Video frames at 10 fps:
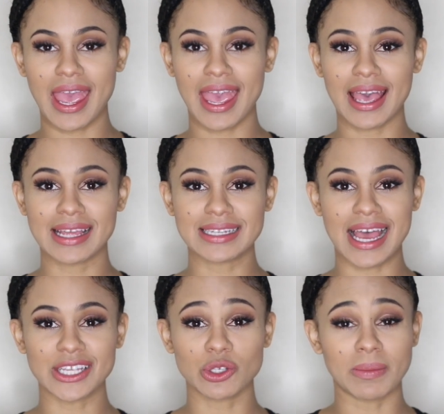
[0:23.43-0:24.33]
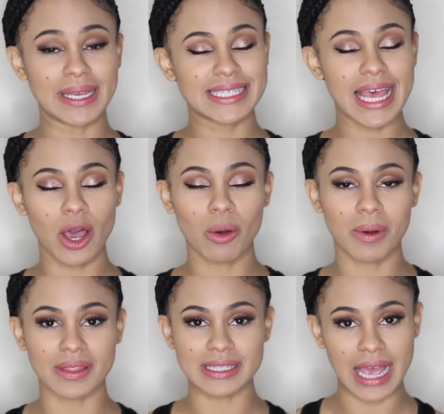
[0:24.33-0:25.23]
and as you may tell
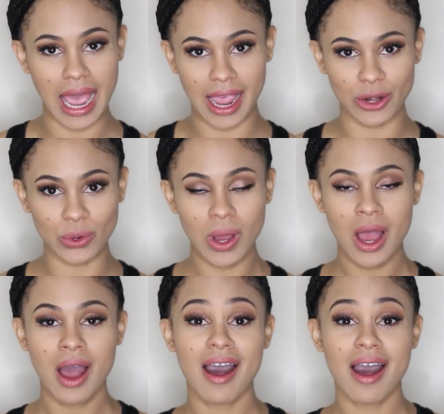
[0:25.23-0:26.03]
by the title,